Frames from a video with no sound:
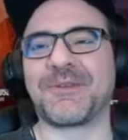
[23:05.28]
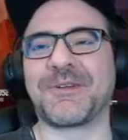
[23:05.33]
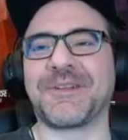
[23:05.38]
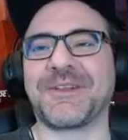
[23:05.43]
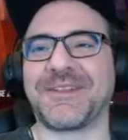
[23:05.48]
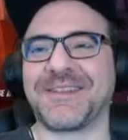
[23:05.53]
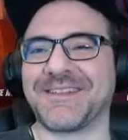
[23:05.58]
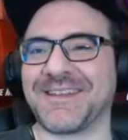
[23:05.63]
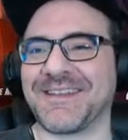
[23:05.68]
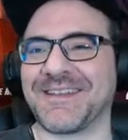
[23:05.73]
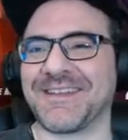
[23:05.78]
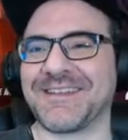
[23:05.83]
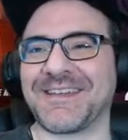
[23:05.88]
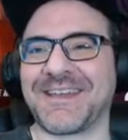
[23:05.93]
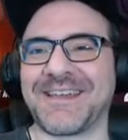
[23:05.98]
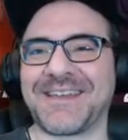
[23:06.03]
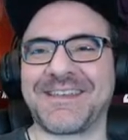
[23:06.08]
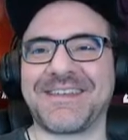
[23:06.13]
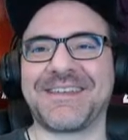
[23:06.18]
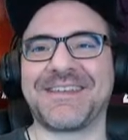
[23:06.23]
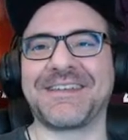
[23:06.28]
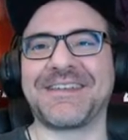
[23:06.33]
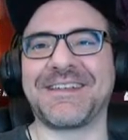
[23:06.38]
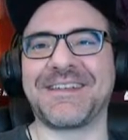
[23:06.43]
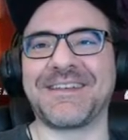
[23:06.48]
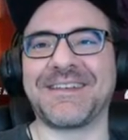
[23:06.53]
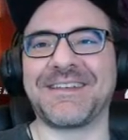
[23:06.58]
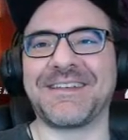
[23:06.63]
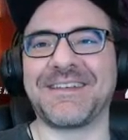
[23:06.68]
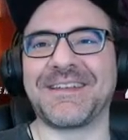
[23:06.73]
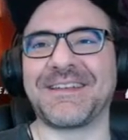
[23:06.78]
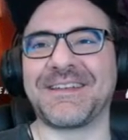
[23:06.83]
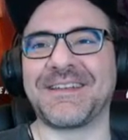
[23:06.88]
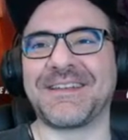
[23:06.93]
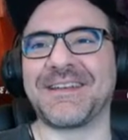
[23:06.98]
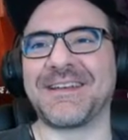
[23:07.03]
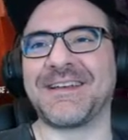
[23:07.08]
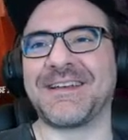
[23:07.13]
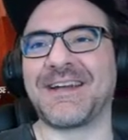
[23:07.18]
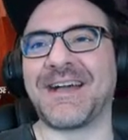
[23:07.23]
really didn't like it, and
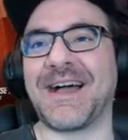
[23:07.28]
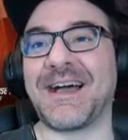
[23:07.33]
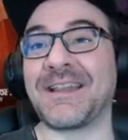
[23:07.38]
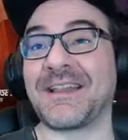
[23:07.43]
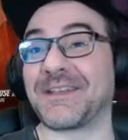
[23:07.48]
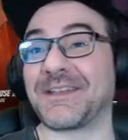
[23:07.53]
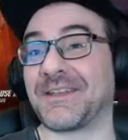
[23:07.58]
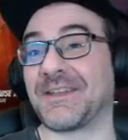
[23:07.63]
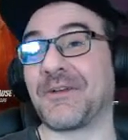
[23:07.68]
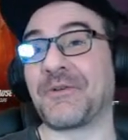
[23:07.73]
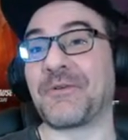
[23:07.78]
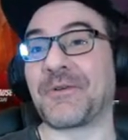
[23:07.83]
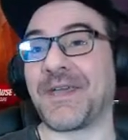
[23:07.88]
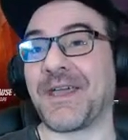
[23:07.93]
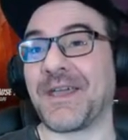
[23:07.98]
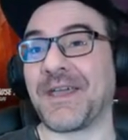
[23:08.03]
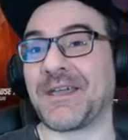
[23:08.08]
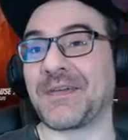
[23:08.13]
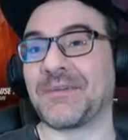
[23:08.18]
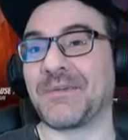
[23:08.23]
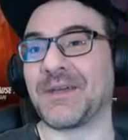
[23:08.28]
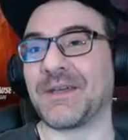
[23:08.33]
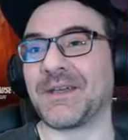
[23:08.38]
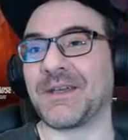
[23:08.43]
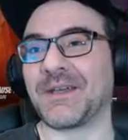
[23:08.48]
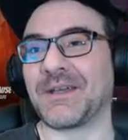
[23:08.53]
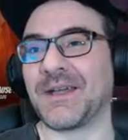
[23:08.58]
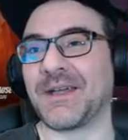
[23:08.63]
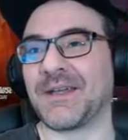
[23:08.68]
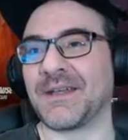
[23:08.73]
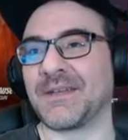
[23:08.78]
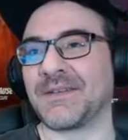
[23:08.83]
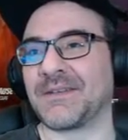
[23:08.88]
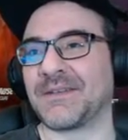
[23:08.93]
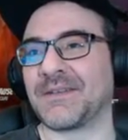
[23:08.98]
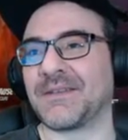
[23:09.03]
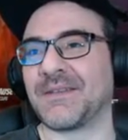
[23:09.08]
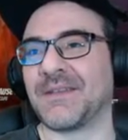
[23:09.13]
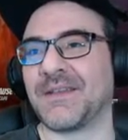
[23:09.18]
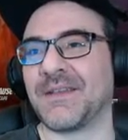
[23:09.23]
I like it okay, but I
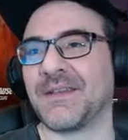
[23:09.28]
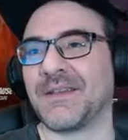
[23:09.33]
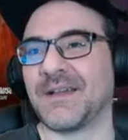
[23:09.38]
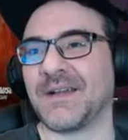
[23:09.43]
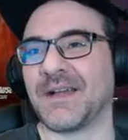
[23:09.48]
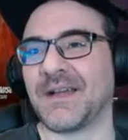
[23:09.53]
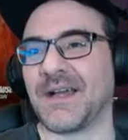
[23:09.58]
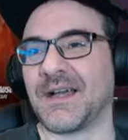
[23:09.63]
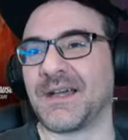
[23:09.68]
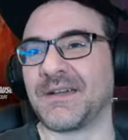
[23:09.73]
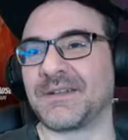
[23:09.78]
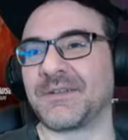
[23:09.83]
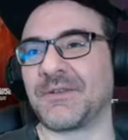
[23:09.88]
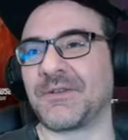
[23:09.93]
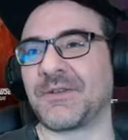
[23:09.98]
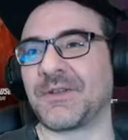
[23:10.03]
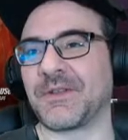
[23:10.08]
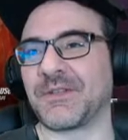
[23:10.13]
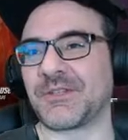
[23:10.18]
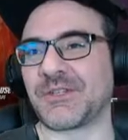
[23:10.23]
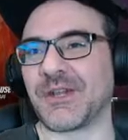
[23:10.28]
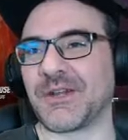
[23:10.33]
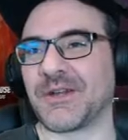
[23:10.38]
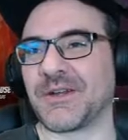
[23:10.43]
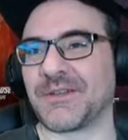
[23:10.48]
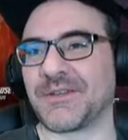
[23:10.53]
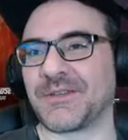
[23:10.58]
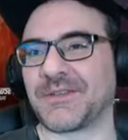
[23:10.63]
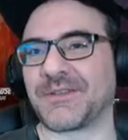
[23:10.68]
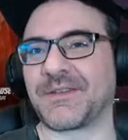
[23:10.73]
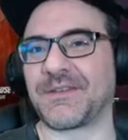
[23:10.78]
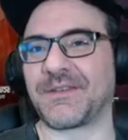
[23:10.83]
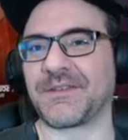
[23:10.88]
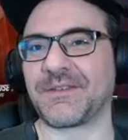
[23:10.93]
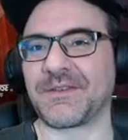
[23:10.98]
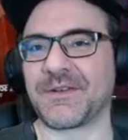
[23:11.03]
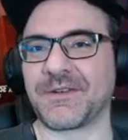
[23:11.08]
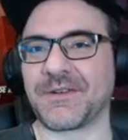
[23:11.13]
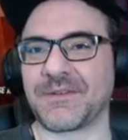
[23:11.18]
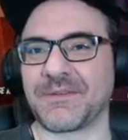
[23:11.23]
totally share his
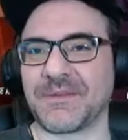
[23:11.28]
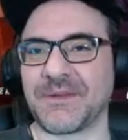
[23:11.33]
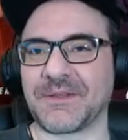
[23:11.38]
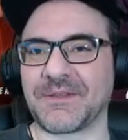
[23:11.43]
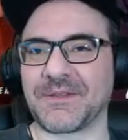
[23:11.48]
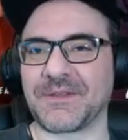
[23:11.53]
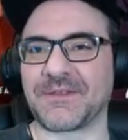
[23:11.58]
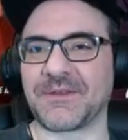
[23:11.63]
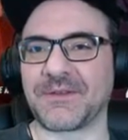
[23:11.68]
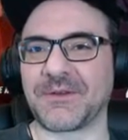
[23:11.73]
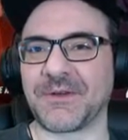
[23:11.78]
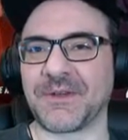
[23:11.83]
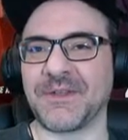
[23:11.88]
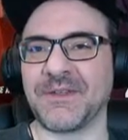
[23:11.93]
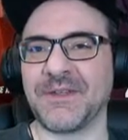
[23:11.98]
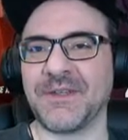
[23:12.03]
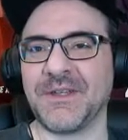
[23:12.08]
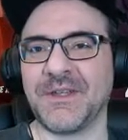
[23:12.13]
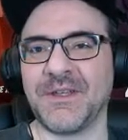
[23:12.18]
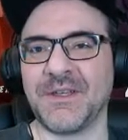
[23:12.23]
concerns about the story.